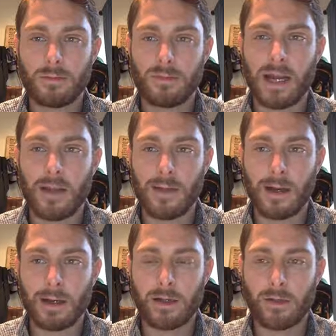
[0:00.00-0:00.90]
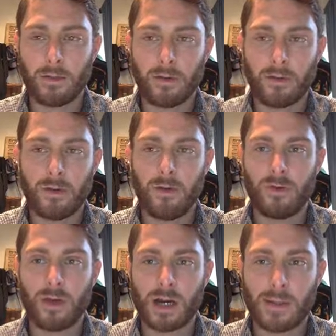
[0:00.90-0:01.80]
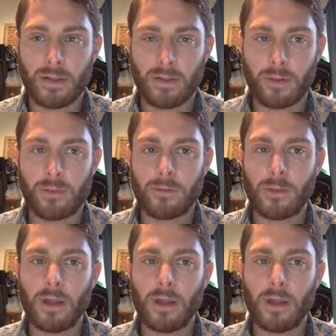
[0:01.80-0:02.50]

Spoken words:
dialogue in other words, who talk about something,